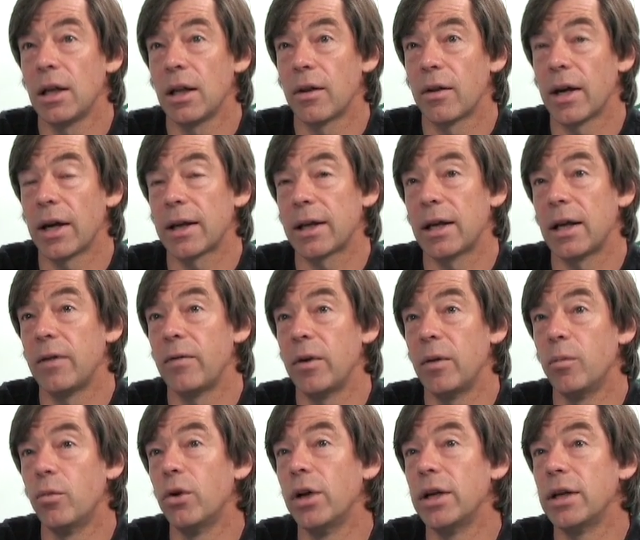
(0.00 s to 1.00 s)
That gave
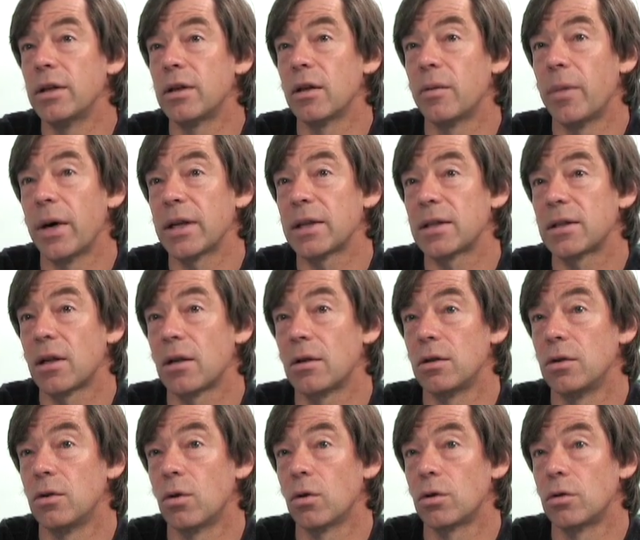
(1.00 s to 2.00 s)
inbreeding to the best son
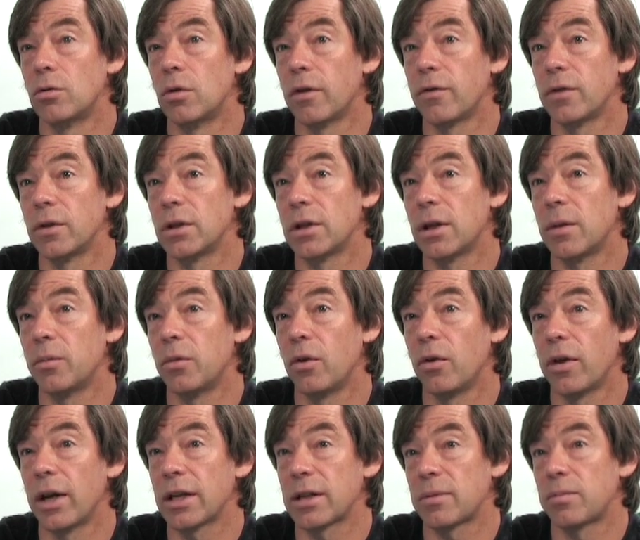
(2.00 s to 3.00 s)
and daughter rough and tumble.
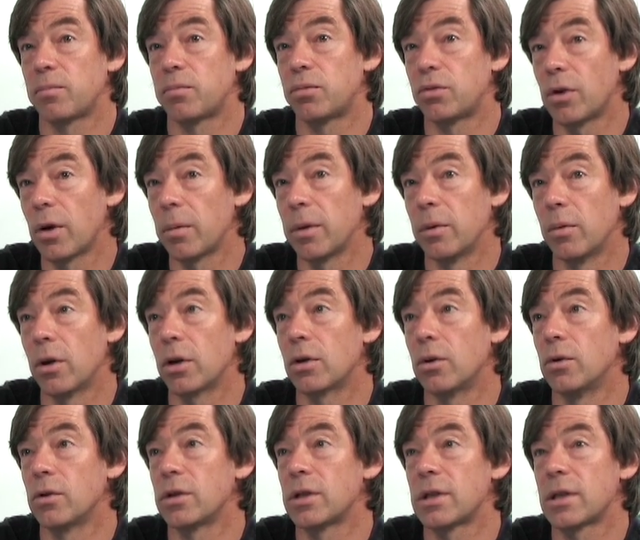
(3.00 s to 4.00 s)
That's probably what
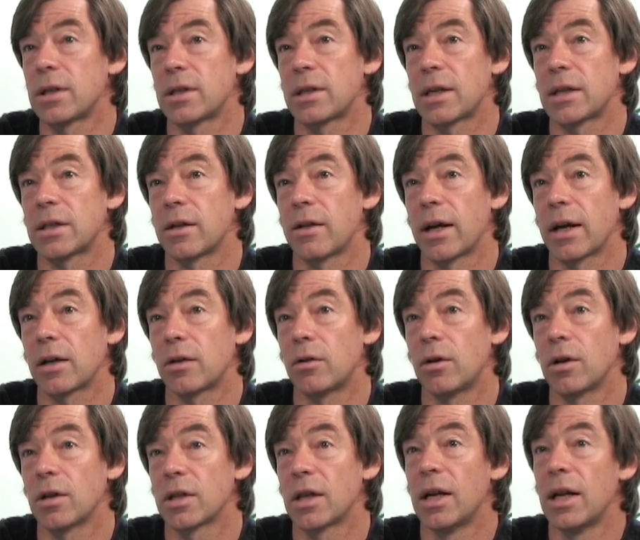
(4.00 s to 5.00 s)
caused the success of that
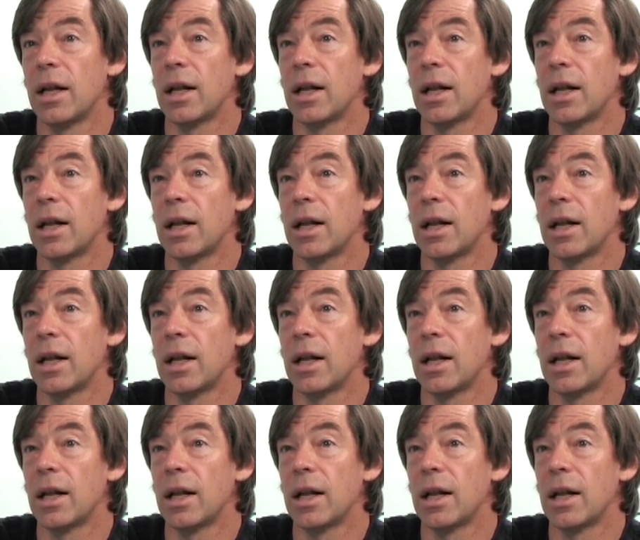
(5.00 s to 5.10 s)
cross.